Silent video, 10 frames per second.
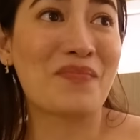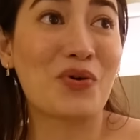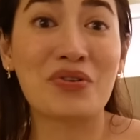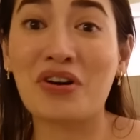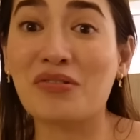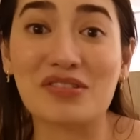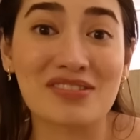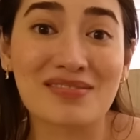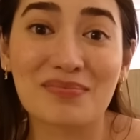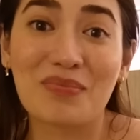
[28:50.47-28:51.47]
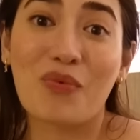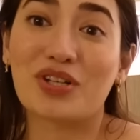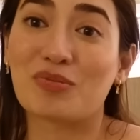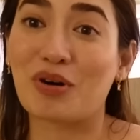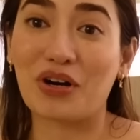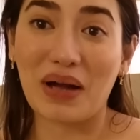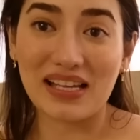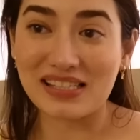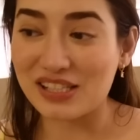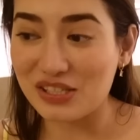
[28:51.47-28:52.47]
Who knows what tomorrow
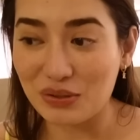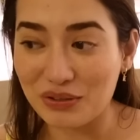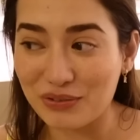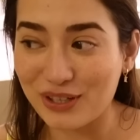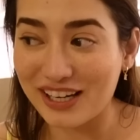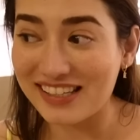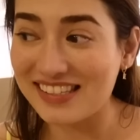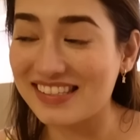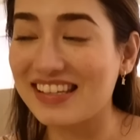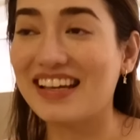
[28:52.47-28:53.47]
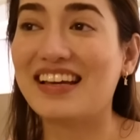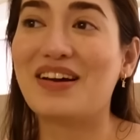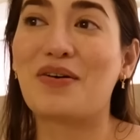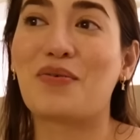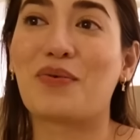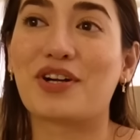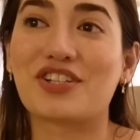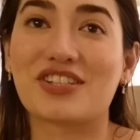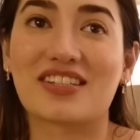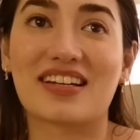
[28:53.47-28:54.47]
has in store for us? We're
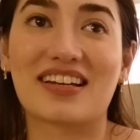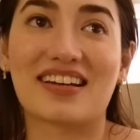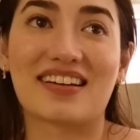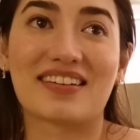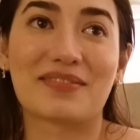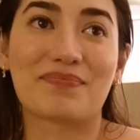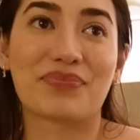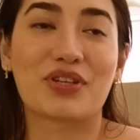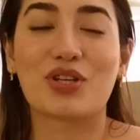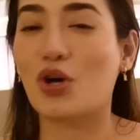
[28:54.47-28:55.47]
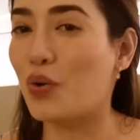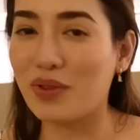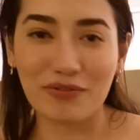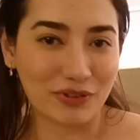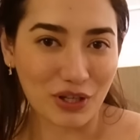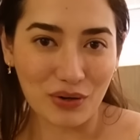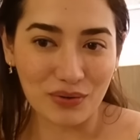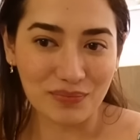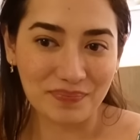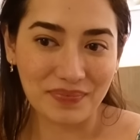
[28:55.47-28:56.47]
just gonna go with the
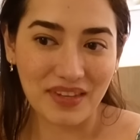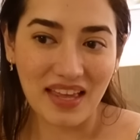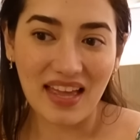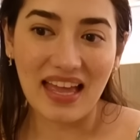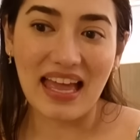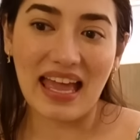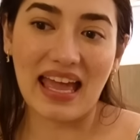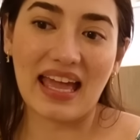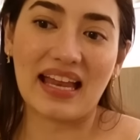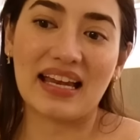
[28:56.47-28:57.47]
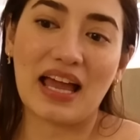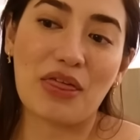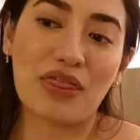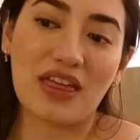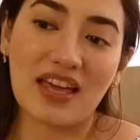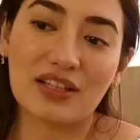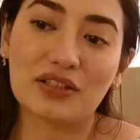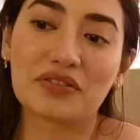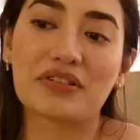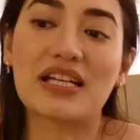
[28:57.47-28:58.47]
flow. And I think
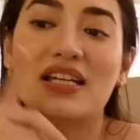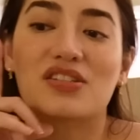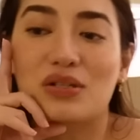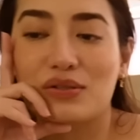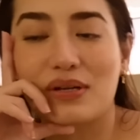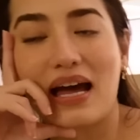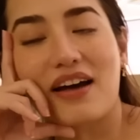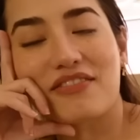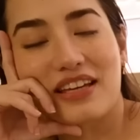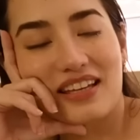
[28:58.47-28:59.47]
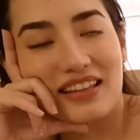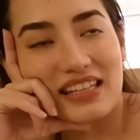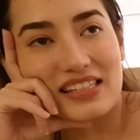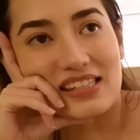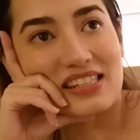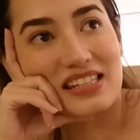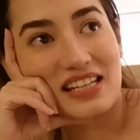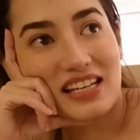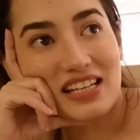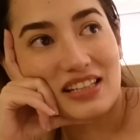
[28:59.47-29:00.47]
Laureen is also having this,
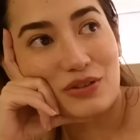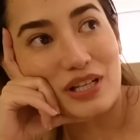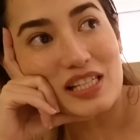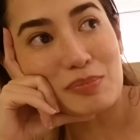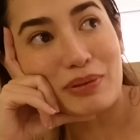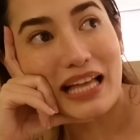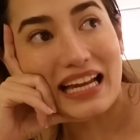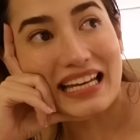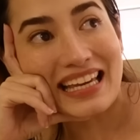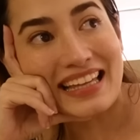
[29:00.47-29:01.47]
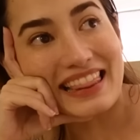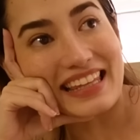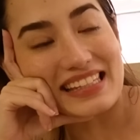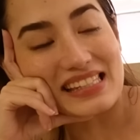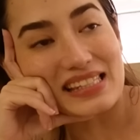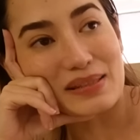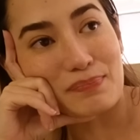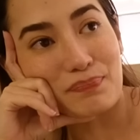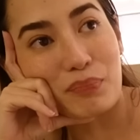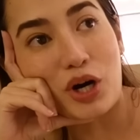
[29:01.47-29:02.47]
Laureen's planning
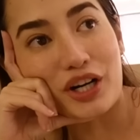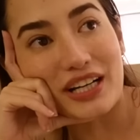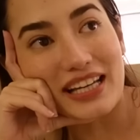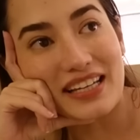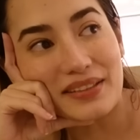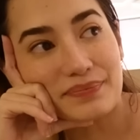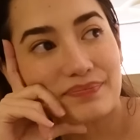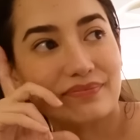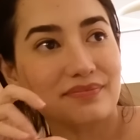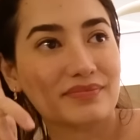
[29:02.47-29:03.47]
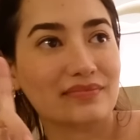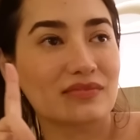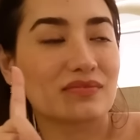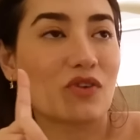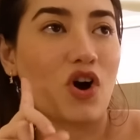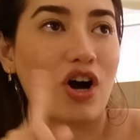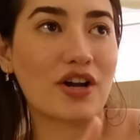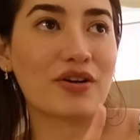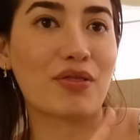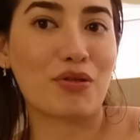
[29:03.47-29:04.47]
this party
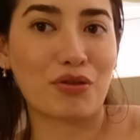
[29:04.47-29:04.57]
on the